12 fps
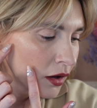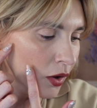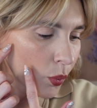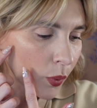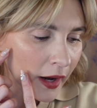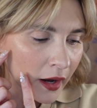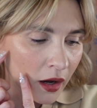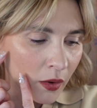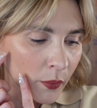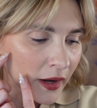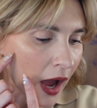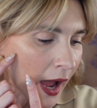where
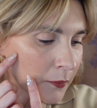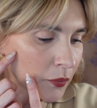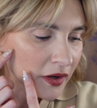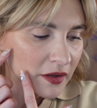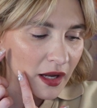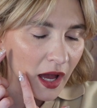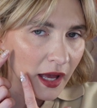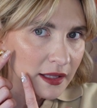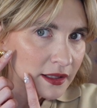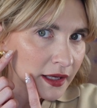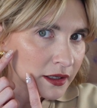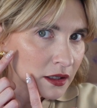when I'm wearing a
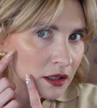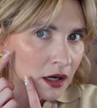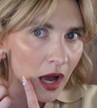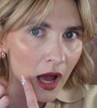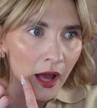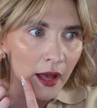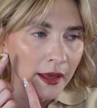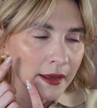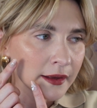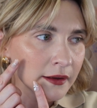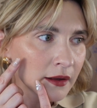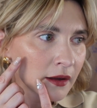highlighter,
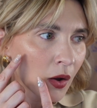I